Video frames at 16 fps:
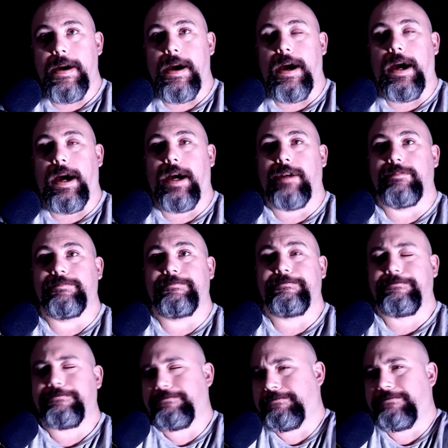and
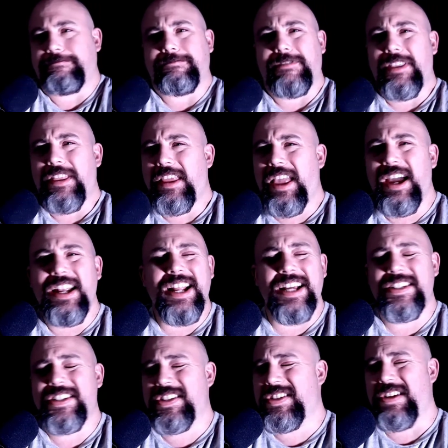that
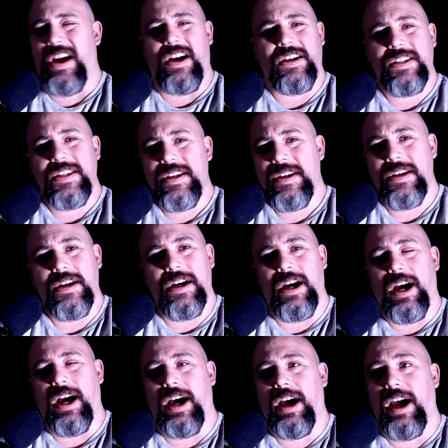sucked.
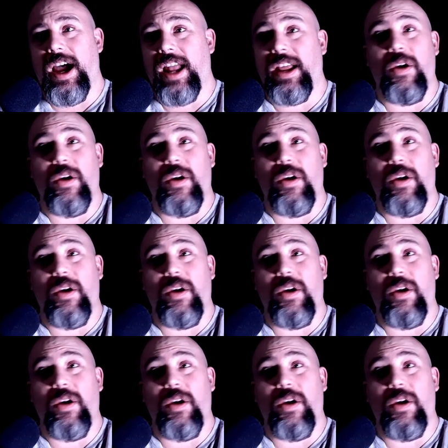And